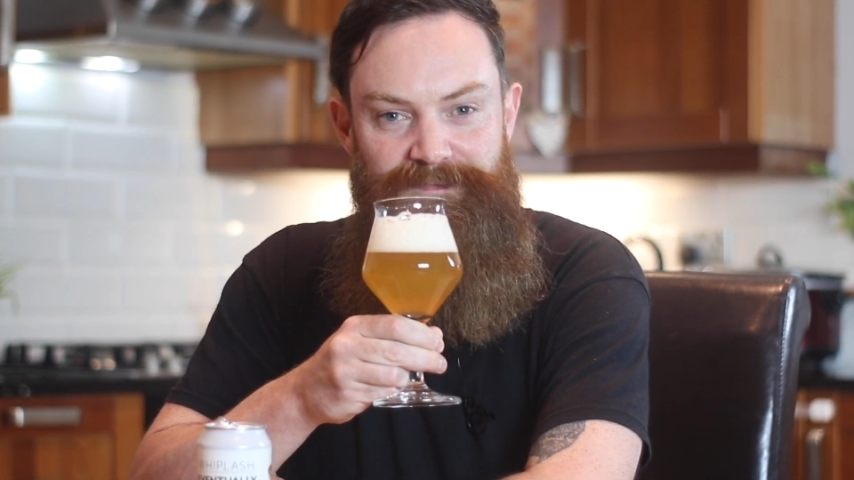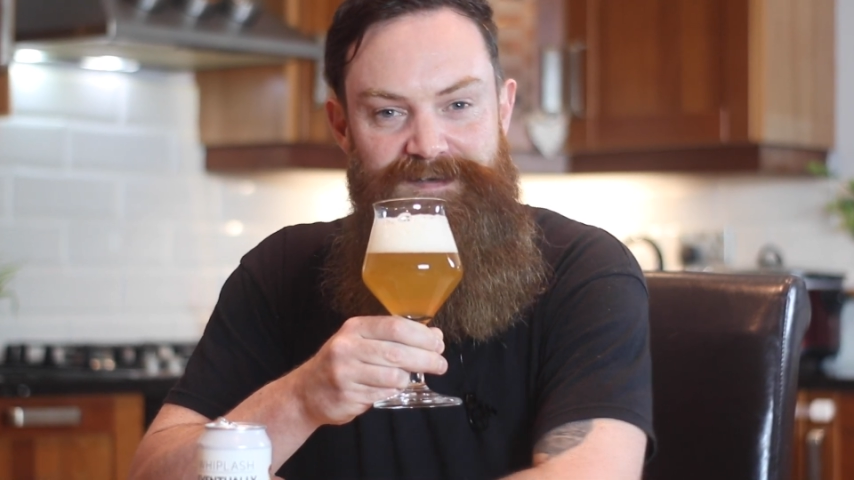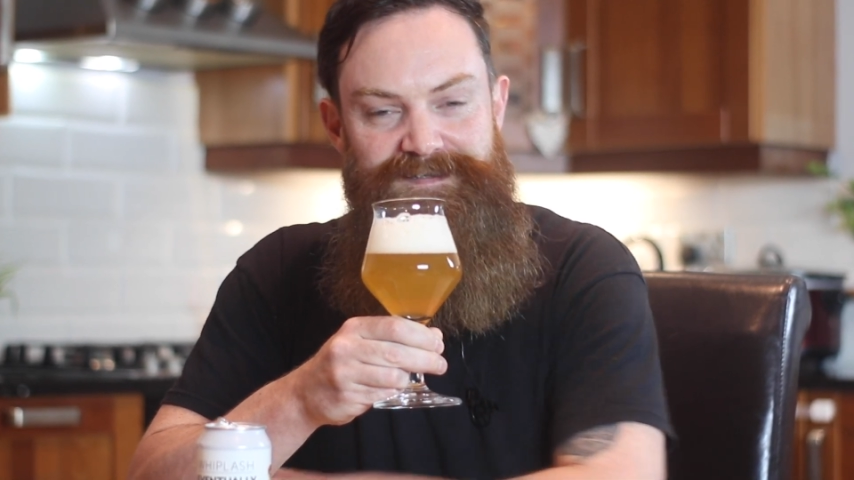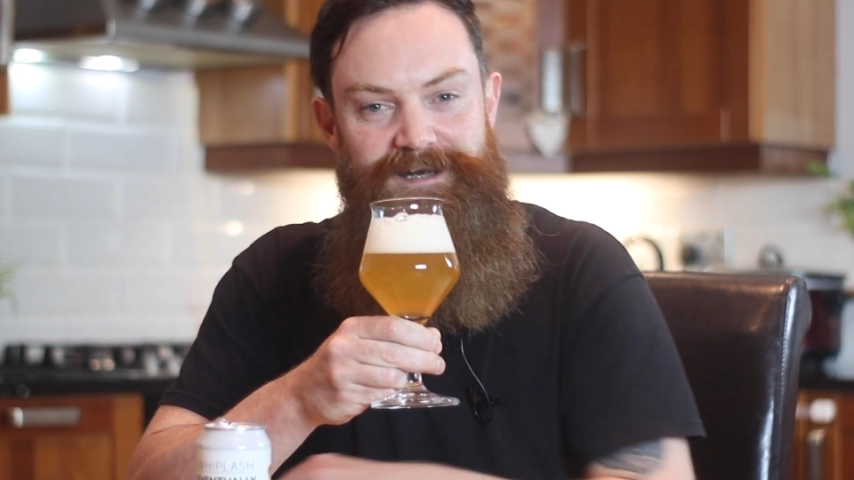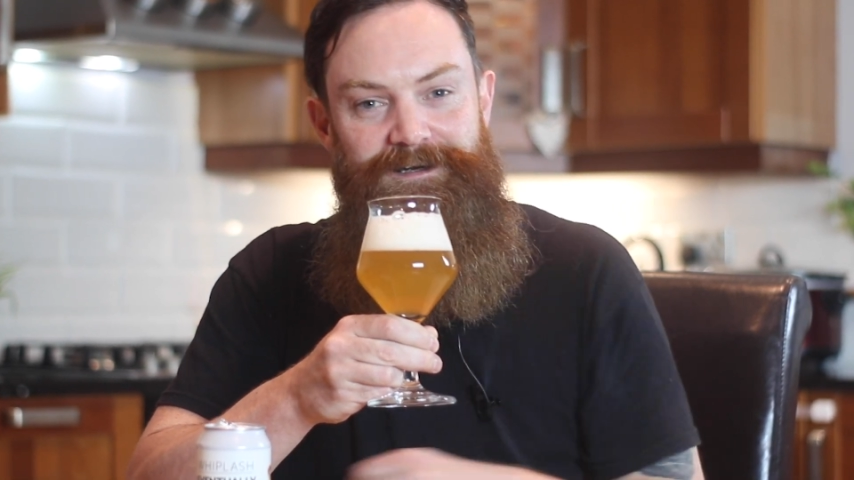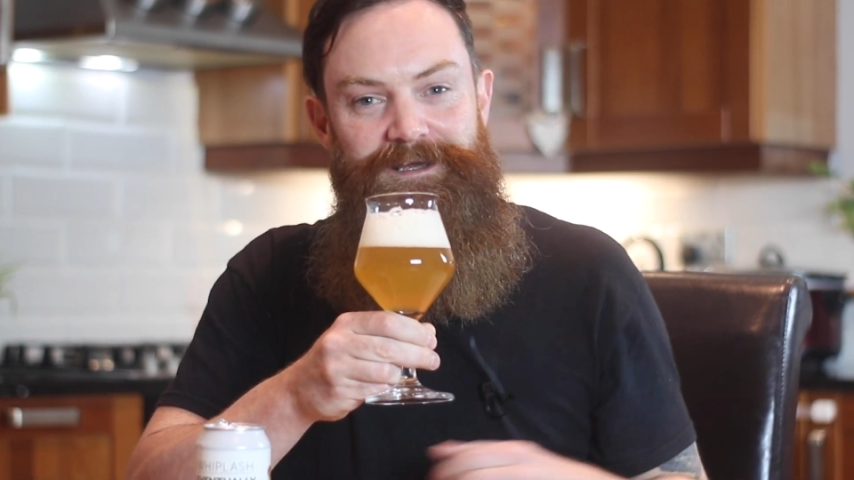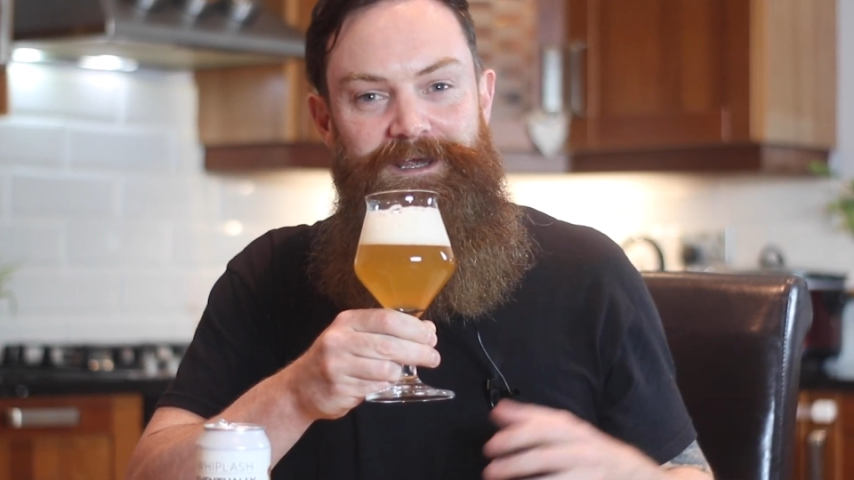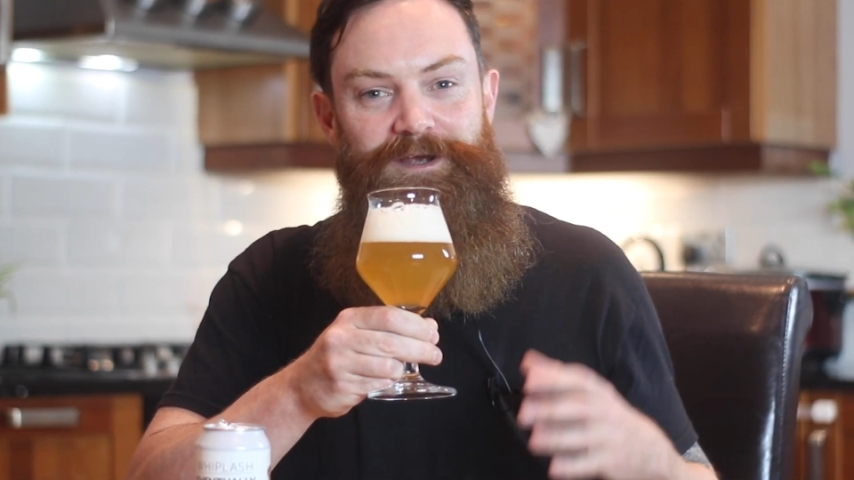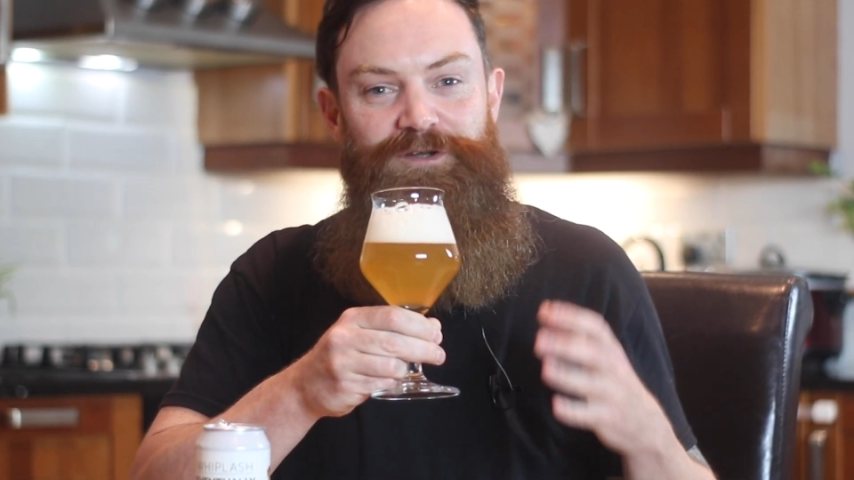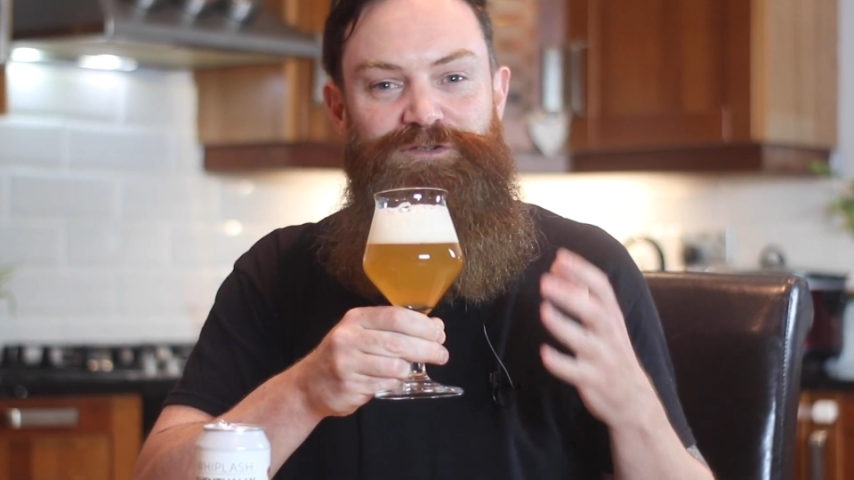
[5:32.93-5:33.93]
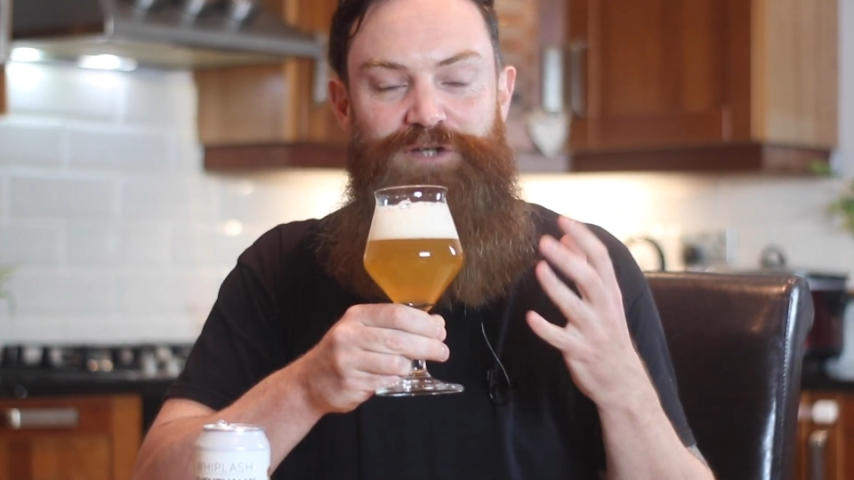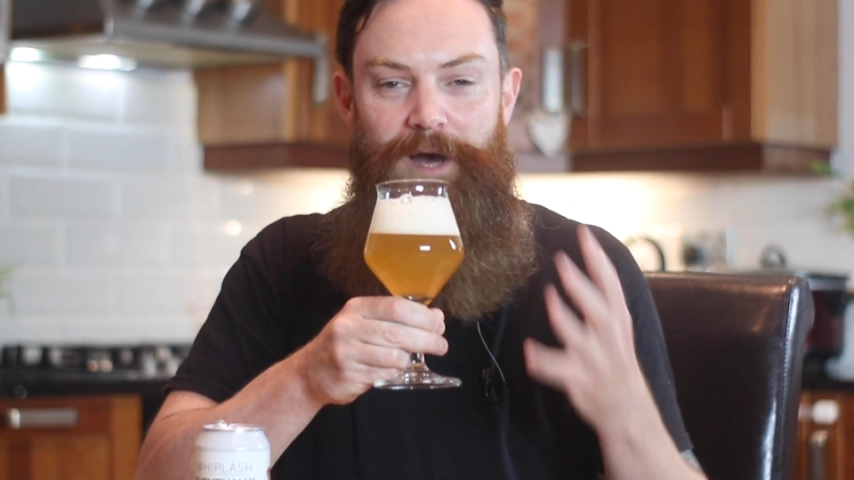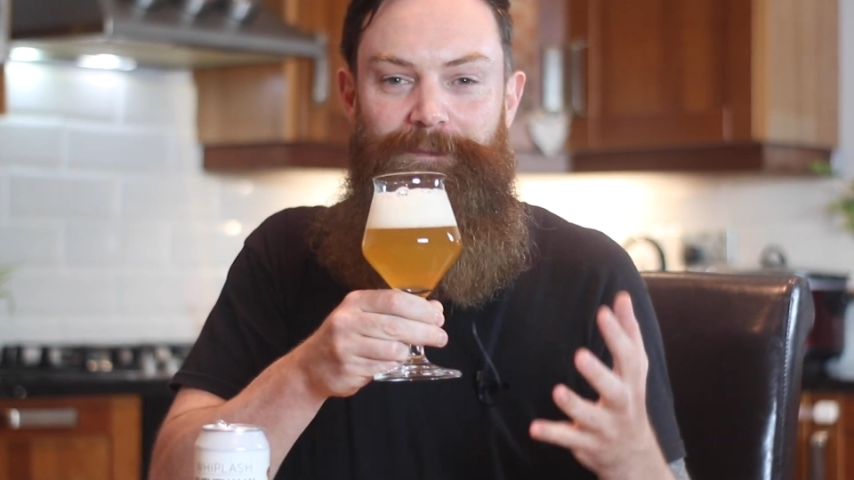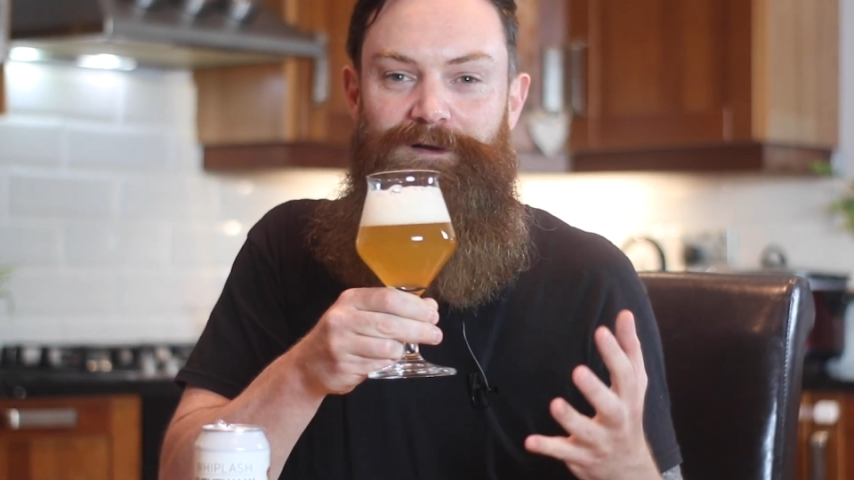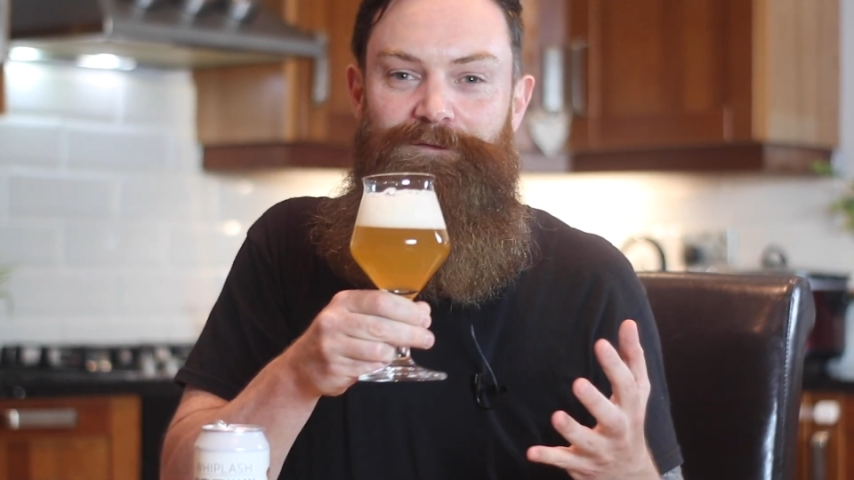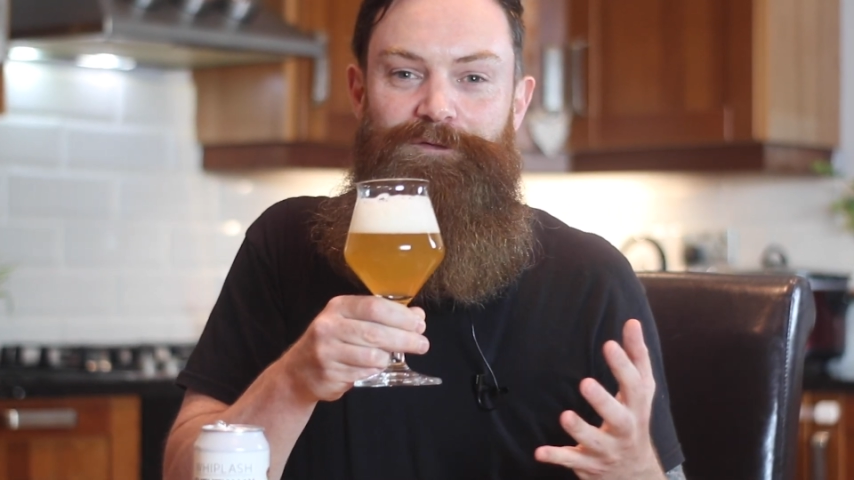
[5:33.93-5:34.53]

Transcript: certainly tropical